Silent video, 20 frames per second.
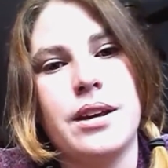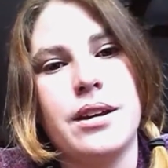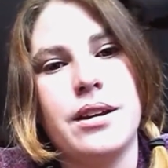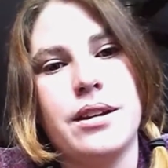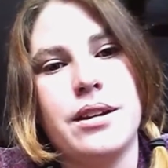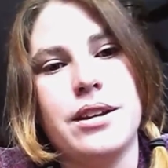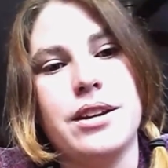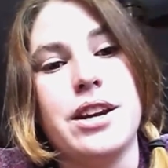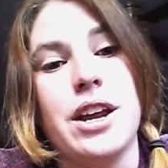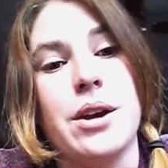
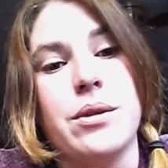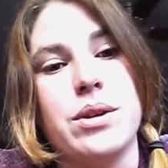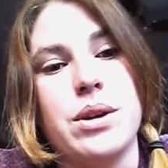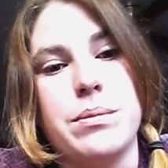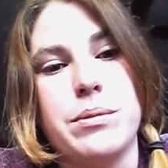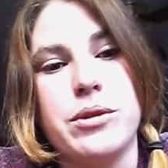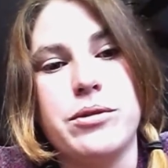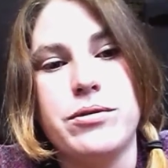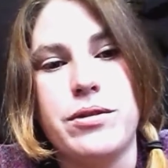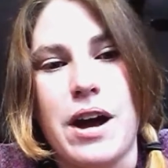Now, number
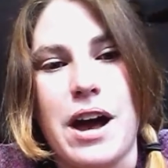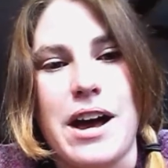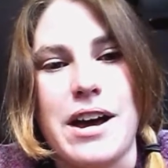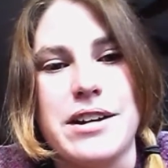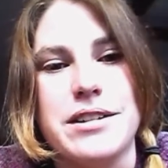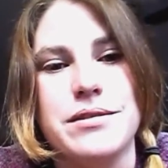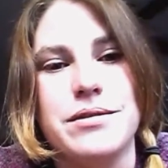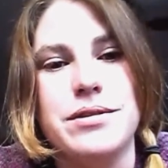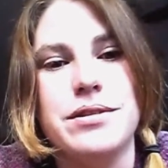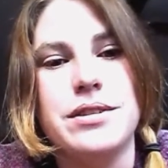5.
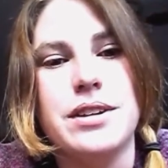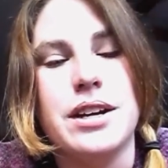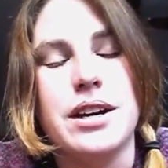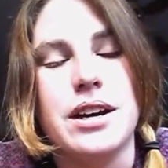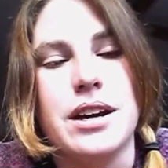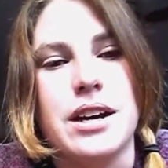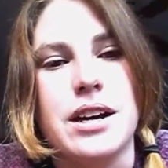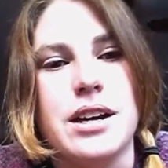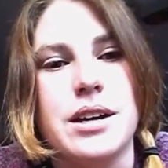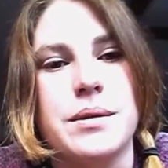
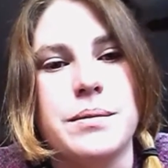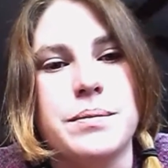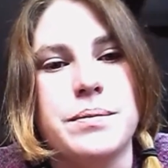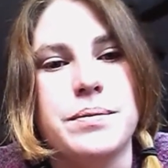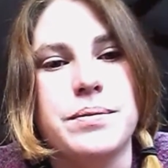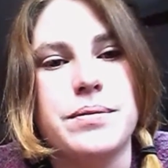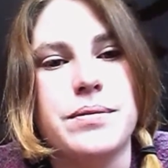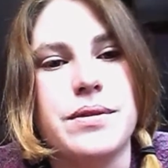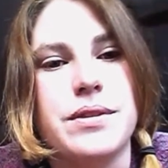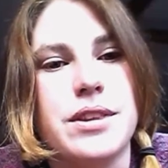
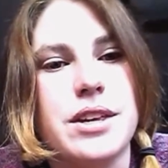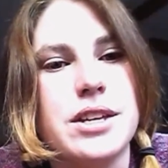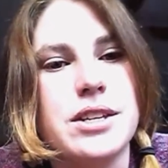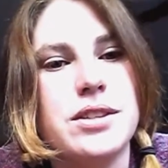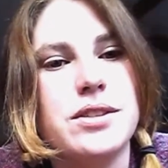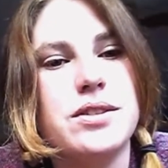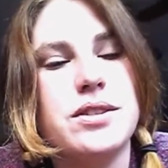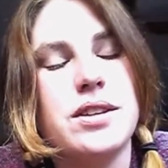This